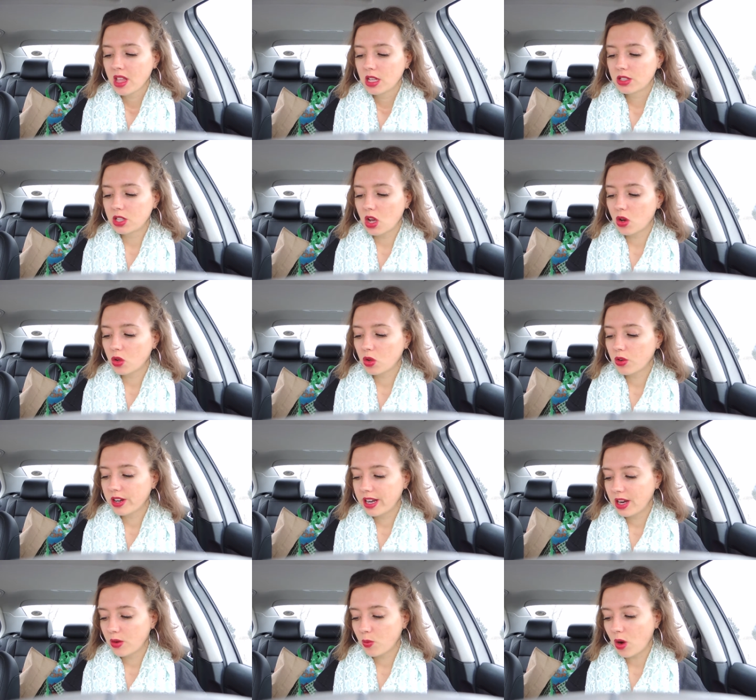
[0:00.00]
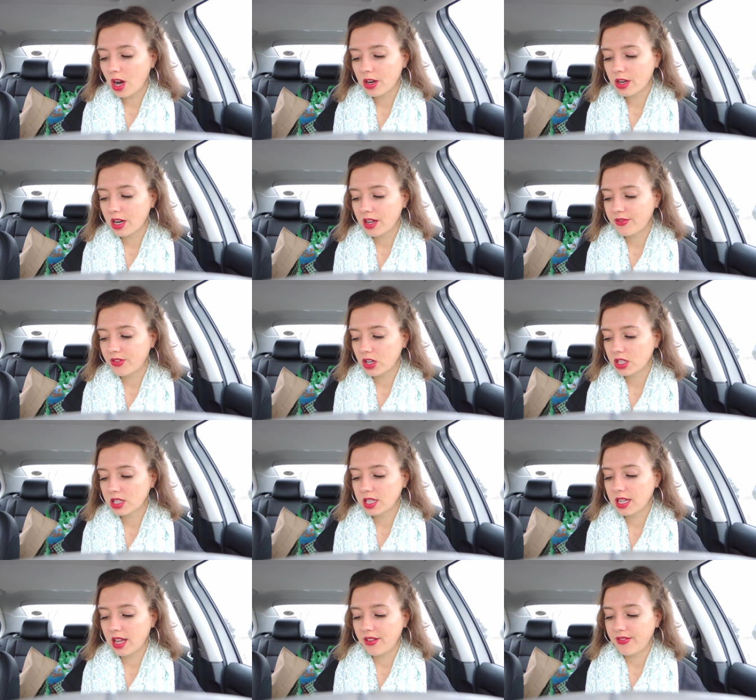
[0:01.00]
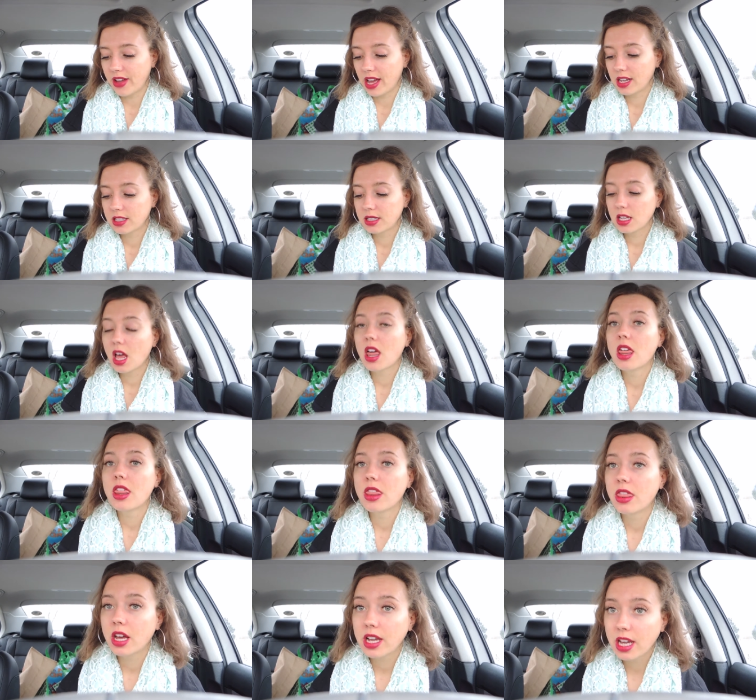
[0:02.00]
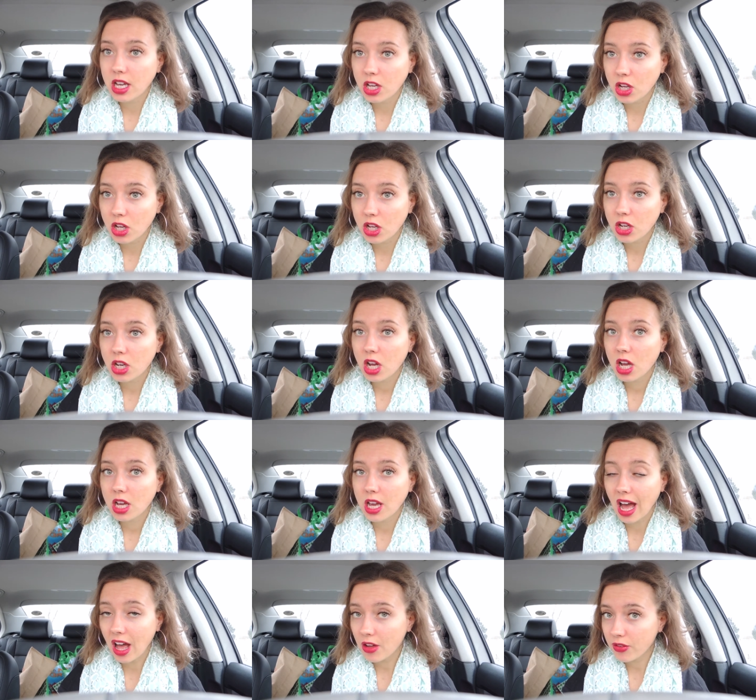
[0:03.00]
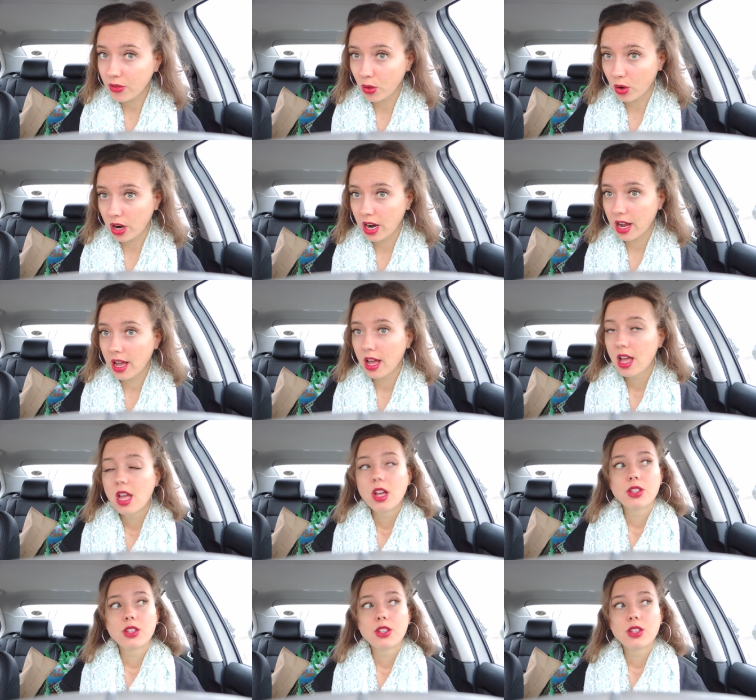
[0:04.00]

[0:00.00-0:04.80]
So chlorinated water adversely affects the good gut flora.